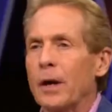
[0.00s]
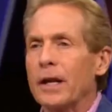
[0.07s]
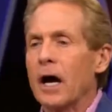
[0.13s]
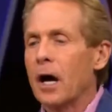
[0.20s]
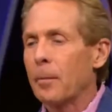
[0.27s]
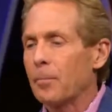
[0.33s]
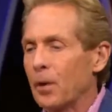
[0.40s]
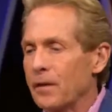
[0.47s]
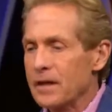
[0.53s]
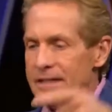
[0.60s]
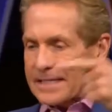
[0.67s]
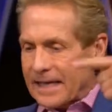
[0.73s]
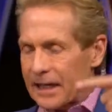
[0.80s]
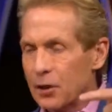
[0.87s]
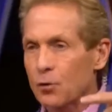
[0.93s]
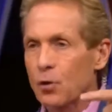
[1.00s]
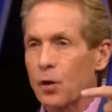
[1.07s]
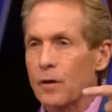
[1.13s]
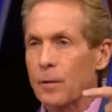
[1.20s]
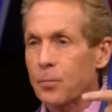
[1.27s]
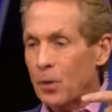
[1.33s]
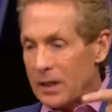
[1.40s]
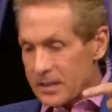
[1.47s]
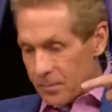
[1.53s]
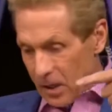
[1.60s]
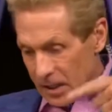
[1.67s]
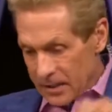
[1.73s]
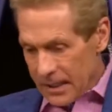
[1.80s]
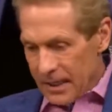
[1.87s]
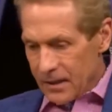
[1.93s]
up on the second row of the press
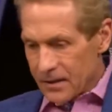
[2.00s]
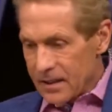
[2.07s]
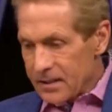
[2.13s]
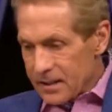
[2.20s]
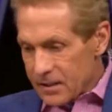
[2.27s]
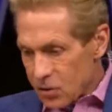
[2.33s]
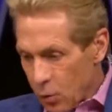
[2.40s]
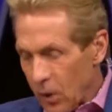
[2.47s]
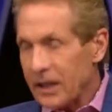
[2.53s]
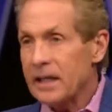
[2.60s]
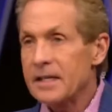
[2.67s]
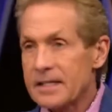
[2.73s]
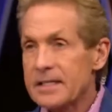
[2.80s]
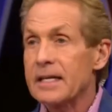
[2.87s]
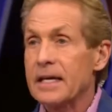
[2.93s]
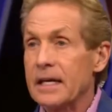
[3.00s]
box. This is what he's seeing.